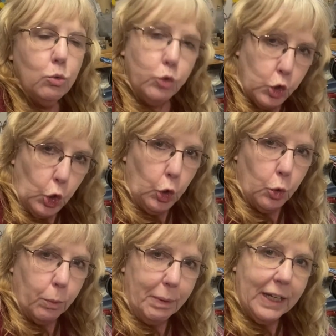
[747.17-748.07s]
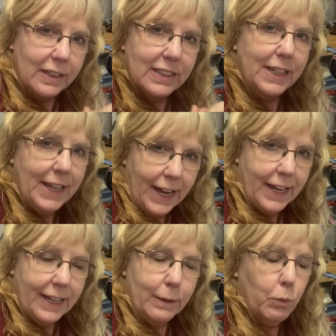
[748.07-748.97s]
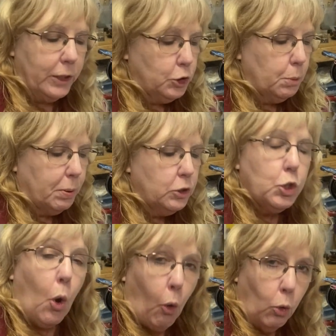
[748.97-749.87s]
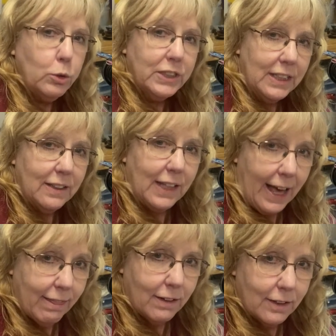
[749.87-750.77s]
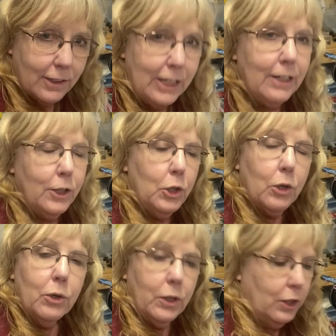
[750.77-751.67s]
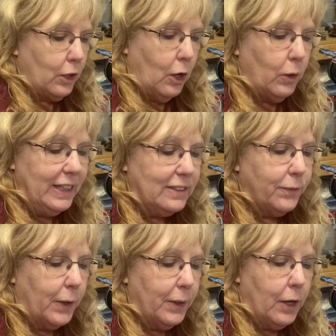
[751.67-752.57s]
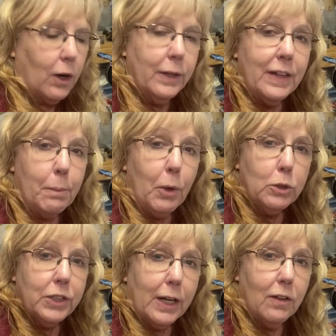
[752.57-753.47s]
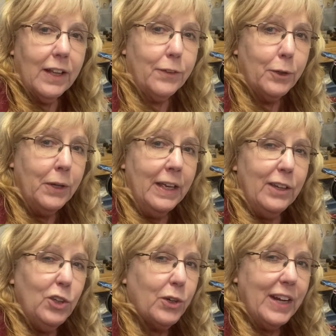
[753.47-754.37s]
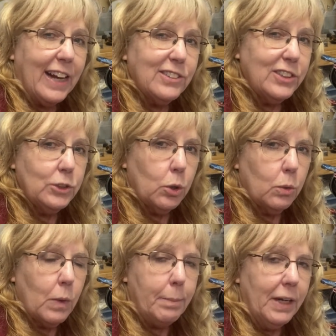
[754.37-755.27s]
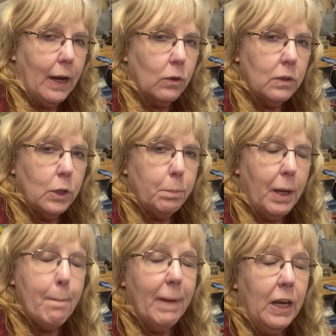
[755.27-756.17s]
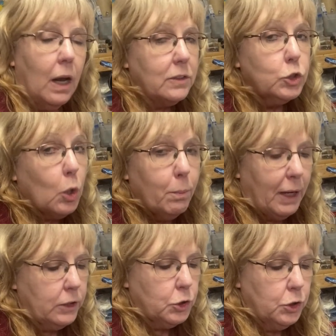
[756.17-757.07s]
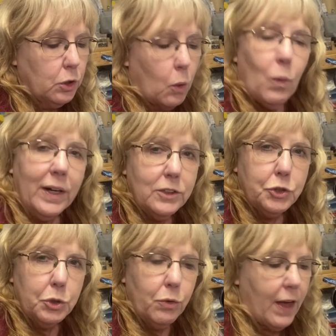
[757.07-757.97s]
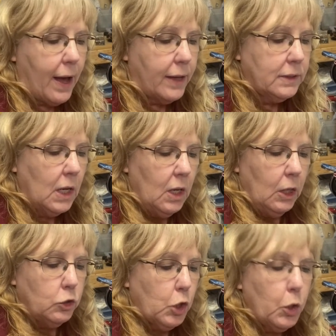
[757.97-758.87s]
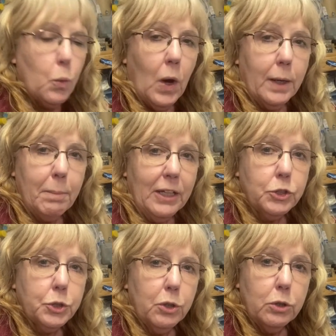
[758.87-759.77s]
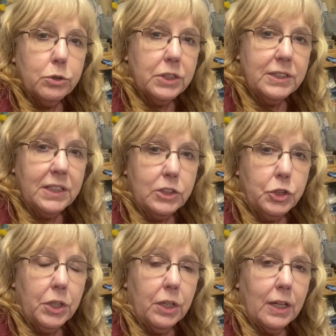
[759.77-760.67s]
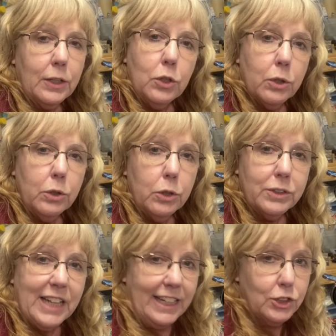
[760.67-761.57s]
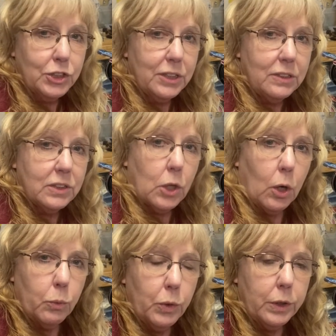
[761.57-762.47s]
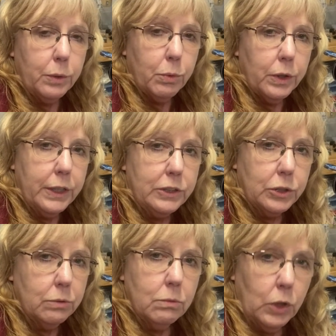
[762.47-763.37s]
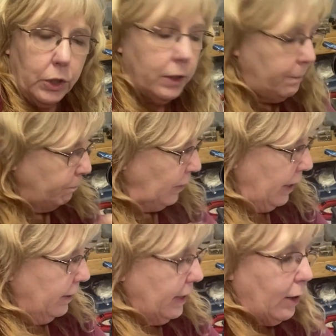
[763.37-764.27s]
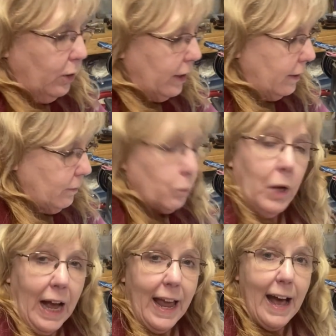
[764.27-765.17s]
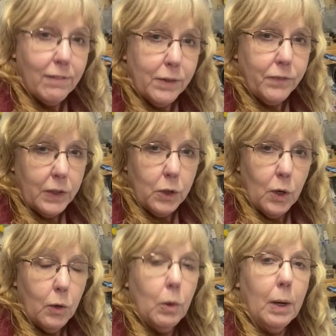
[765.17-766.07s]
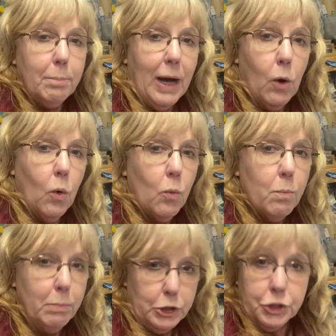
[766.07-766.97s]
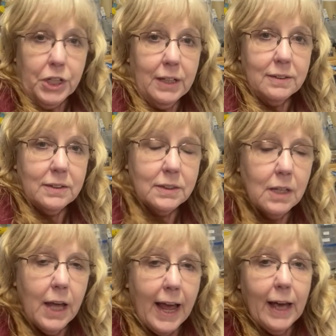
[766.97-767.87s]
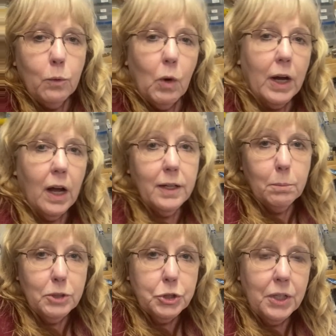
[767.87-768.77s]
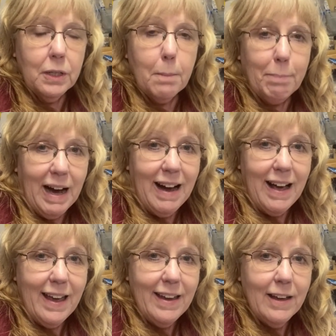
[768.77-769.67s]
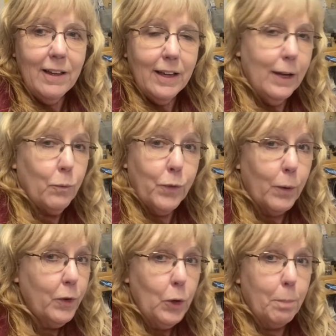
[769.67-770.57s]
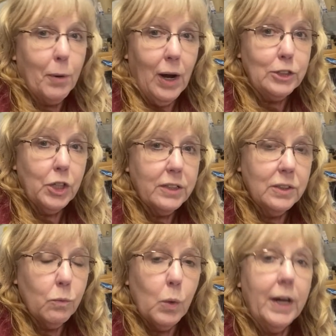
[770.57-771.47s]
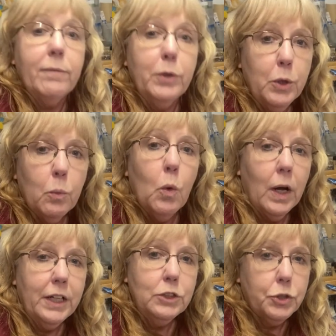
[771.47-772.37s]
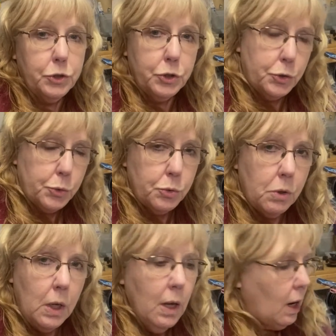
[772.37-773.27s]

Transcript: you do because again once you put holes in leather it's very hard. Now motorcycle leather you can actually sort of rub it out a little bit but not so much. You don't want to do that. So you want to make sure your stitching and your tensions are really good. Now I have a video about machines and what kind of machine to buy for your projects of whatever you're wanting to do.